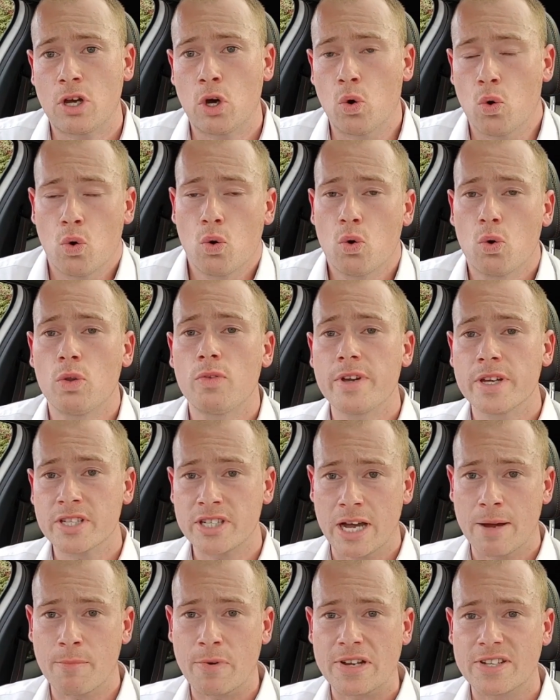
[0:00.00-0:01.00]
all the
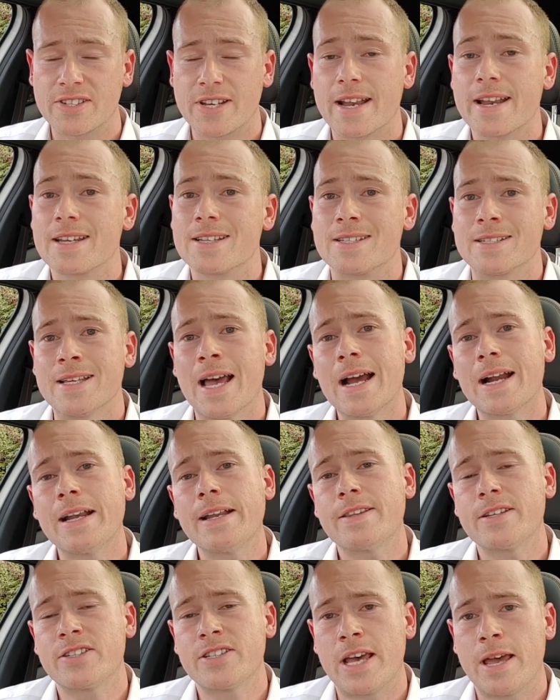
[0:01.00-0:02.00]
examiners get
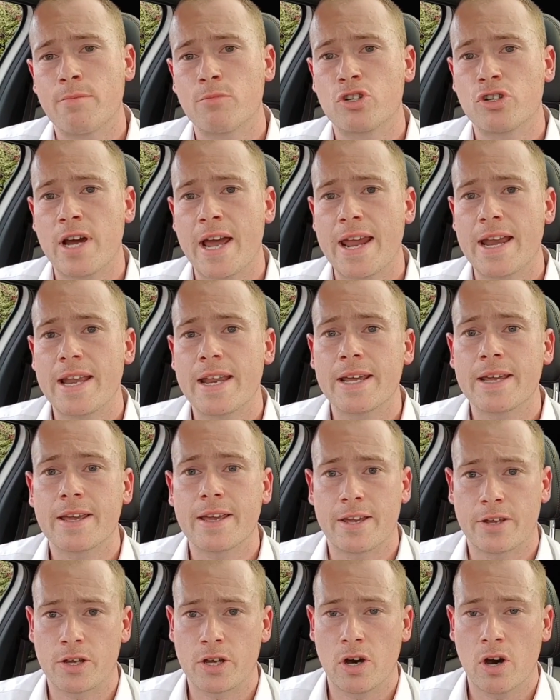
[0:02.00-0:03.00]
exactly the same
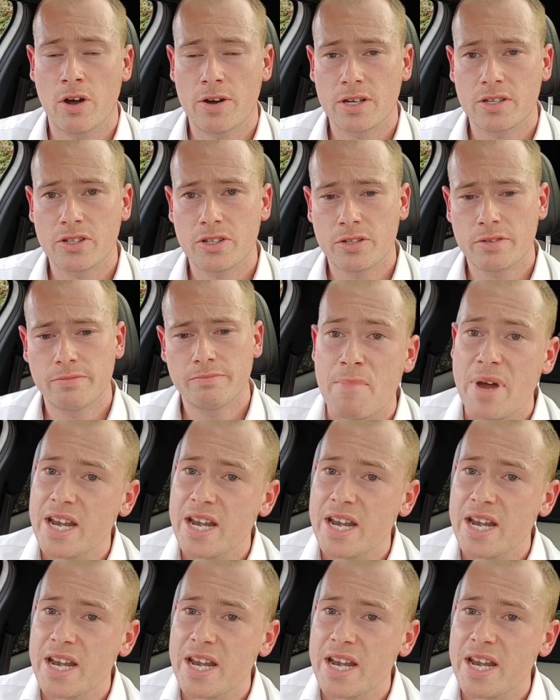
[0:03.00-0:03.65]
training at Cardington.